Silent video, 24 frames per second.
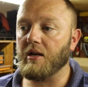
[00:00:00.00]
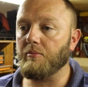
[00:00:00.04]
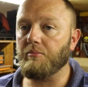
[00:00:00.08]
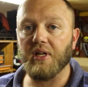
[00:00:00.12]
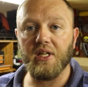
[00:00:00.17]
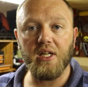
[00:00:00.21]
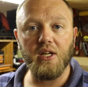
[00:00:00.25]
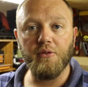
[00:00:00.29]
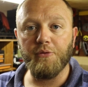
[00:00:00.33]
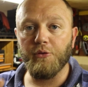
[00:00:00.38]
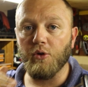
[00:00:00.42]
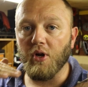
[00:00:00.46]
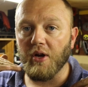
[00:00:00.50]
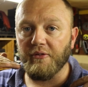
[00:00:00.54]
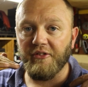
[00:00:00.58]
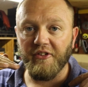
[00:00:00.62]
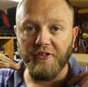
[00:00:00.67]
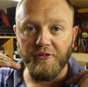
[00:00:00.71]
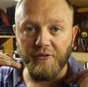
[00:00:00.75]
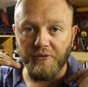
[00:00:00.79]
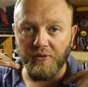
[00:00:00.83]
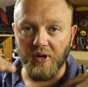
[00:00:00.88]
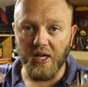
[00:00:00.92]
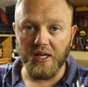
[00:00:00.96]
But if you have a
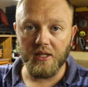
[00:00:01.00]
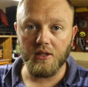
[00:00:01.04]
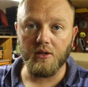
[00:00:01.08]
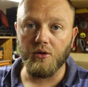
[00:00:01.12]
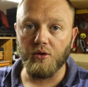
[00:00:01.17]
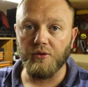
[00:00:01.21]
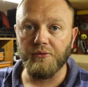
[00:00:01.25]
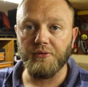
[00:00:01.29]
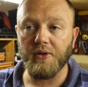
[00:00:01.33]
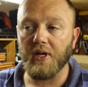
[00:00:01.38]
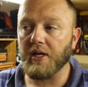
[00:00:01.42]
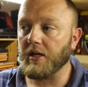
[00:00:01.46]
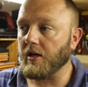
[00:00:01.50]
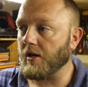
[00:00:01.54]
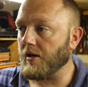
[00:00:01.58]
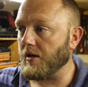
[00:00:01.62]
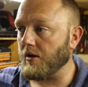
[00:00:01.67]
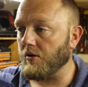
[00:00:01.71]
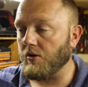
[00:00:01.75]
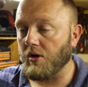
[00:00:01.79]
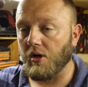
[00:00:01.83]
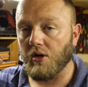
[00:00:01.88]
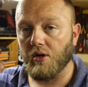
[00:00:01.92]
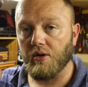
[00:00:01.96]
flat roof rack, I
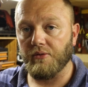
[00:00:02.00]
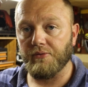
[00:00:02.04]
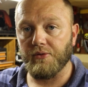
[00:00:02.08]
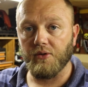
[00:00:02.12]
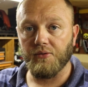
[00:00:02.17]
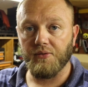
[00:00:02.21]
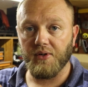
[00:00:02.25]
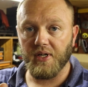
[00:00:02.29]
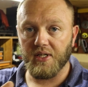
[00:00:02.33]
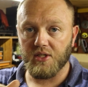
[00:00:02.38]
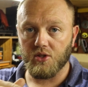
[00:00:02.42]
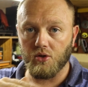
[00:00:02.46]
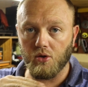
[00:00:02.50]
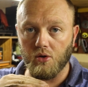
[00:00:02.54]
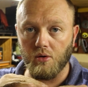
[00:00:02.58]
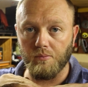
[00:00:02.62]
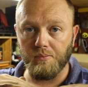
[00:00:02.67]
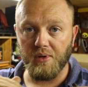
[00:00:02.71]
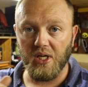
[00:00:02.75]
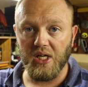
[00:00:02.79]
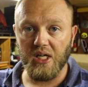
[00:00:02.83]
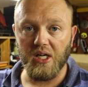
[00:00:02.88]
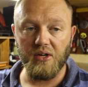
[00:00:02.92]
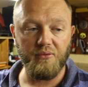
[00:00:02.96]
know a lot of roof racks are
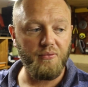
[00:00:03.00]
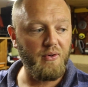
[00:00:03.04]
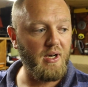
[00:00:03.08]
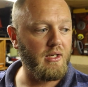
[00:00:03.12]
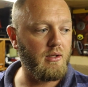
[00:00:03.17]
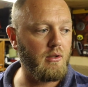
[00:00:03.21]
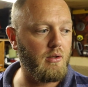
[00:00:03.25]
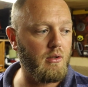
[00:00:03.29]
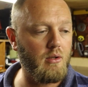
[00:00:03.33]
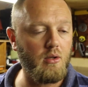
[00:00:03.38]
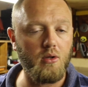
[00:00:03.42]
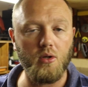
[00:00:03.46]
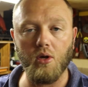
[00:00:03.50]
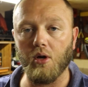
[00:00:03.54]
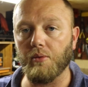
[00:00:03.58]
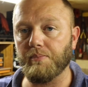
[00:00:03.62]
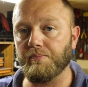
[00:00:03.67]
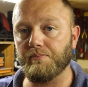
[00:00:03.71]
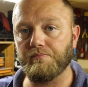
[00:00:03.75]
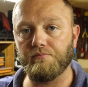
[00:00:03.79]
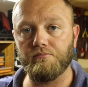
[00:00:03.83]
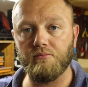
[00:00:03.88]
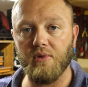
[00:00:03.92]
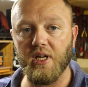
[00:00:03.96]
completely flat at the top,
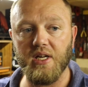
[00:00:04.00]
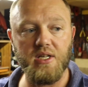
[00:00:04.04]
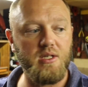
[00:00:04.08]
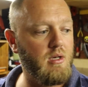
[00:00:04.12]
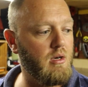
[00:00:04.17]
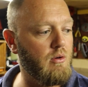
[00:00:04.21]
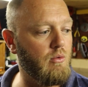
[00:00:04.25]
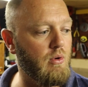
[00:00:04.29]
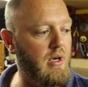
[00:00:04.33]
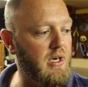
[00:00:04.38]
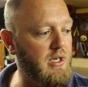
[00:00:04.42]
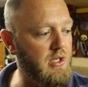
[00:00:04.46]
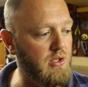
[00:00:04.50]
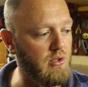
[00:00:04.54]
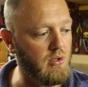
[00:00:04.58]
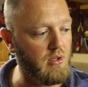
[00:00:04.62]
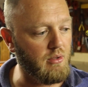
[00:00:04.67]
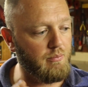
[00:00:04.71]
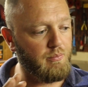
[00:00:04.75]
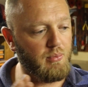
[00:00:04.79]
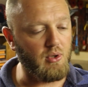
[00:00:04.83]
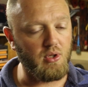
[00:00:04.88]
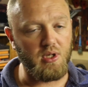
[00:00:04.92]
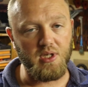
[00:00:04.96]
there's no worries, you
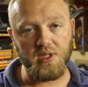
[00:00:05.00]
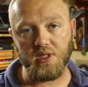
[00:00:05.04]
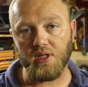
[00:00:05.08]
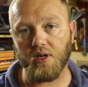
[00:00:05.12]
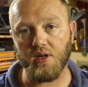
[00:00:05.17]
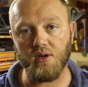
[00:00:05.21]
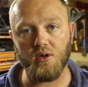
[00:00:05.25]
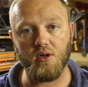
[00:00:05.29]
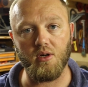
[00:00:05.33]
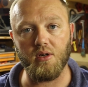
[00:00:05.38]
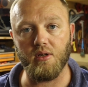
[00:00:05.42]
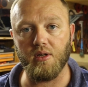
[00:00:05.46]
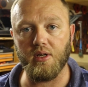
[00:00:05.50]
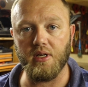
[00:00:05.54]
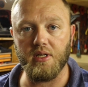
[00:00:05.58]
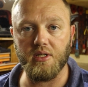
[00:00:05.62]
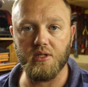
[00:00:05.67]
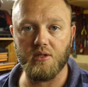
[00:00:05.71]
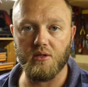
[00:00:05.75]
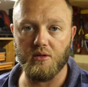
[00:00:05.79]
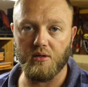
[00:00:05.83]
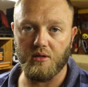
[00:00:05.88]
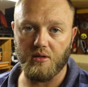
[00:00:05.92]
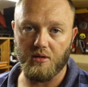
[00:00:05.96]
can put this guy on there.
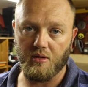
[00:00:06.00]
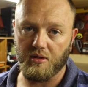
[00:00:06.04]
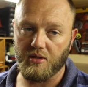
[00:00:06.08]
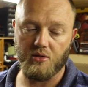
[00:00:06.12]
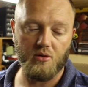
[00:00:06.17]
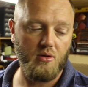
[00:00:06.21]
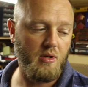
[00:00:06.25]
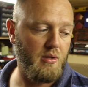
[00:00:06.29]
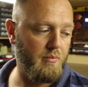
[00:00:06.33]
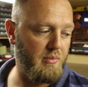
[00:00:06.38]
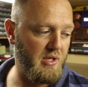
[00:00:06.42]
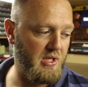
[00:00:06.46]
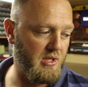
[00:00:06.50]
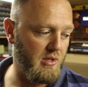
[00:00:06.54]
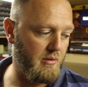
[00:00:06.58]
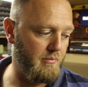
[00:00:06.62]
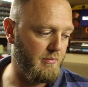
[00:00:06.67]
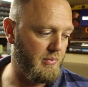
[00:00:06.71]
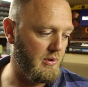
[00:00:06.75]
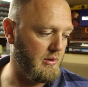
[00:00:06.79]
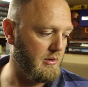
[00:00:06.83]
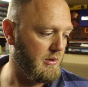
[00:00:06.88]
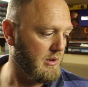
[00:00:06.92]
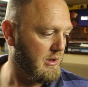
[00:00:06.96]
It's going to be
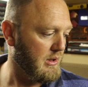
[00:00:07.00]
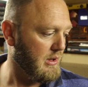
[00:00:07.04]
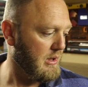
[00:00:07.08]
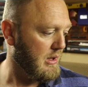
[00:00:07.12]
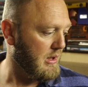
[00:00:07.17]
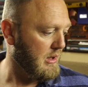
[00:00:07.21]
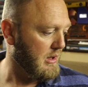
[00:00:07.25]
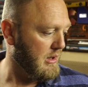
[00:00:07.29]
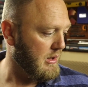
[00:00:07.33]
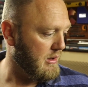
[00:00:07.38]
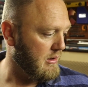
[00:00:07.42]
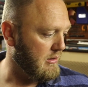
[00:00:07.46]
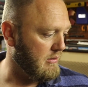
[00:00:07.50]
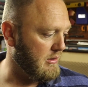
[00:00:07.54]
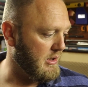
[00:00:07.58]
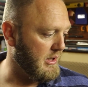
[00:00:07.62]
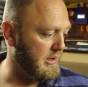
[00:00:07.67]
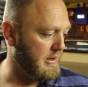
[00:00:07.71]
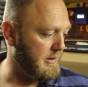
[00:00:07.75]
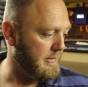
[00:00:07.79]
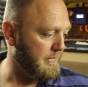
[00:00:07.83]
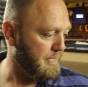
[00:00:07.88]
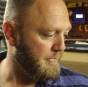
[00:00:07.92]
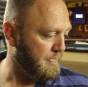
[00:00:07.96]
simple.
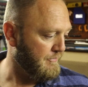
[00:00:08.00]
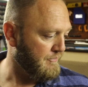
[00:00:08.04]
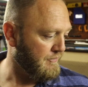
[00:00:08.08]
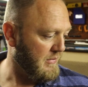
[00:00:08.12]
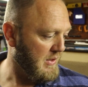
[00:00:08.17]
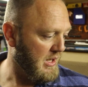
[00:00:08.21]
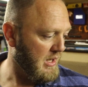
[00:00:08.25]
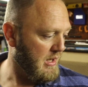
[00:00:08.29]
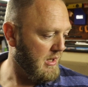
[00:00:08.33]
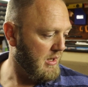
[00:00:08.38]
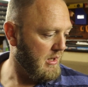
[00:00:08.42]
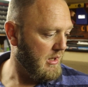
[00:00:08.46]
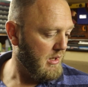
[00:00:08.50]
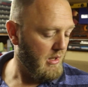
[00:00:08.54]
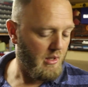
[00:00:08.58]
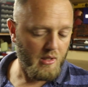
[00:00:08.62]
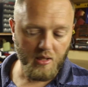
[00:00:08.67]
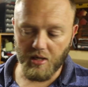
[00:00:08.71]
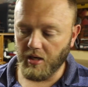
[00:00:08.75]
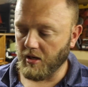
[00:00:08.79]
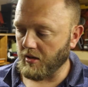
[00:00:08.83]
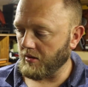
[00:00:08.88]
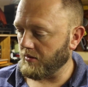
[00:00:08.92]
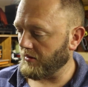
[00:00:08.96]
Right,
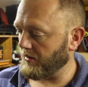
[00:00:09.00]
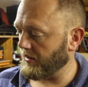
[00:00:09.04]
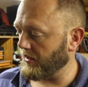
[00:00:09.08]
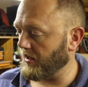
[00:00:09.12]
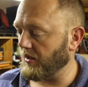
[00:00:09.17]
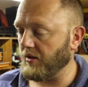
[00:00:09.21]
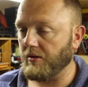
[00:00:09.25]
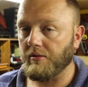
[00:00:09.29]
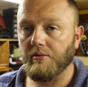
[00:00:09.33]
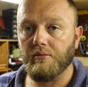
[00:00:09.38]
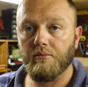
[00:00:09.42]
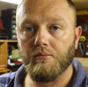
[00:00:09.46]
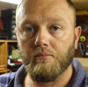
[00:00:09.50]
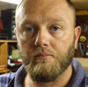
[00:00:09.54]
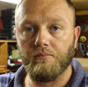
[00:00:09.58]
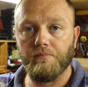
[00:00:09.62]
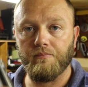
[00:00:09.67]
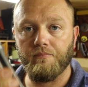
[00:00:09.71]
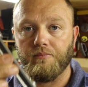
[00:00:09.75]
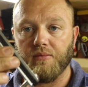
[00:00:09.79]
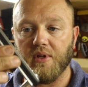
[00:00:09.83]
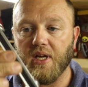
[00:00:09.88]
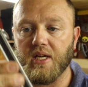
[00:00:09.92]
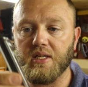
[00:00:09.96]
yeah, now
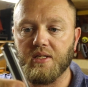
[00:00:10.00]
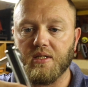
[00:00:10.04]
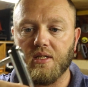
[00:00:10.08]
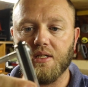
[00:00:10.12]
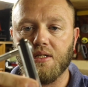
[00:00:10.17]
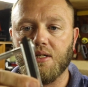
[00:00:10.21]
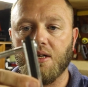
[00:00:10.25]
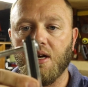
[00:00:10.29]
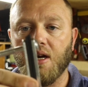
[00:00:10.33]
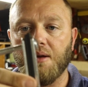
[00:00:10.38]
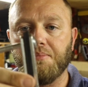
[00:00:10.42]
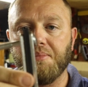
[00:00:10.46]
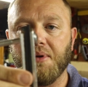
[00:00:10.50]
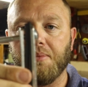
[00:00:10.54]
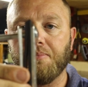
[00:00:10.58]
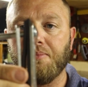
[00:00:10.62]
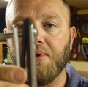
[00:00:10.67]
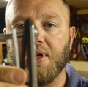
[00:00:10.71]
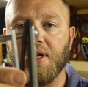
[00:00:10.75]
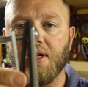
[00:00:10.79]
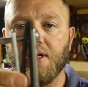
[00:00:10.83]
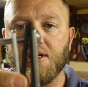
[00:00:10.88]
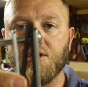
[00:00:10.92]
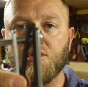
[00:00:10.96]
that's this guy
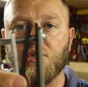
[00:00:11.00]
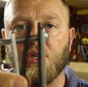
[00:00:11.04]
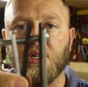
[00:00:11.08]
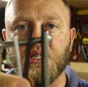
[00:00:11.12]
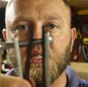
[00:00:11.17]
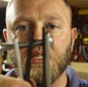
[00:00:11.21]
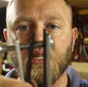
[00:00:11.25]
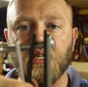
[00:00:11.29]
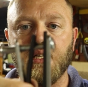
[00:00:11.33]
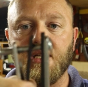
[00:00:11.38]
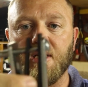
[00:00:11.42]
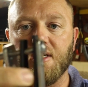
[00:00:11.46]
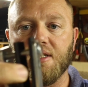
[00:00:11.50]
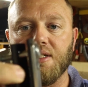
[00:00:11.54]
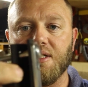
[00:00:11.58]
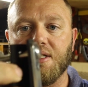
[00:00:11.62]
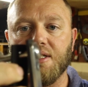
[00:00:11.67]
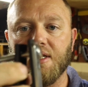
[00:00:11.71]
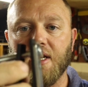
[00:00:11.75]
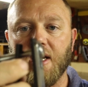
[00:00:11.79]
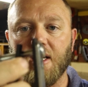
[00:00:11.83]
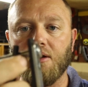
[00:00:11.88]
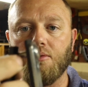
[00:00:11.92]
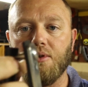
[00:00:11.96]
prepared. As you can see, there's a
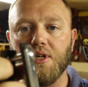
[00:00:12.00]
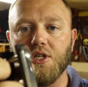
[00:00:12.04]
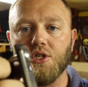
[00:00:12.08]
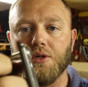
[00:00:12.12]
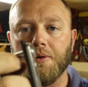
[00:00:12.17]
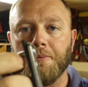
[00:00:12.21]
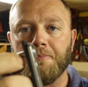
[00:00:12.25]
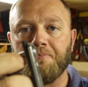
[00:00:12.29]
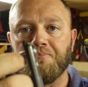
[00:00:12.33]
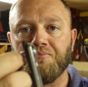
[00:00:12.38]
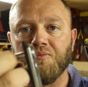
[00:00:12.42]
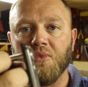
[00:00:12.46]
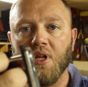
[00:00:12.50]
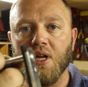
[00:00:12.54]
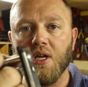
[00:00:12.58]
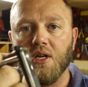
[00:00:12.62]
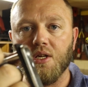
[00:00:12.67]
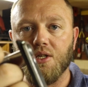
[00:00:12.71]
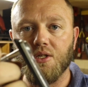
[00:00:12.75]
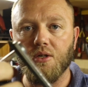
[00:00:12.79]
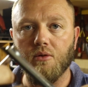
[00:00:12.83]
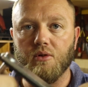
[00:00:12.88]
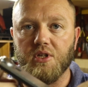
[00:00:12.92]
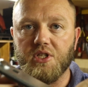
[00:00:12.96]
sandwich.
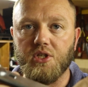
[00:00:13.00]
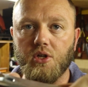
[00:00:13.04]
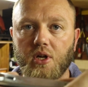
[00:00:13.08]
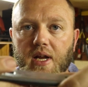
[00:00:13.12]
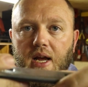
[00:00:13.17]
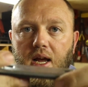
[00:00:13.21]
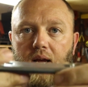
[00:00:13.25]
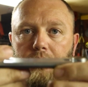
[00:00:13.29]
So what's going to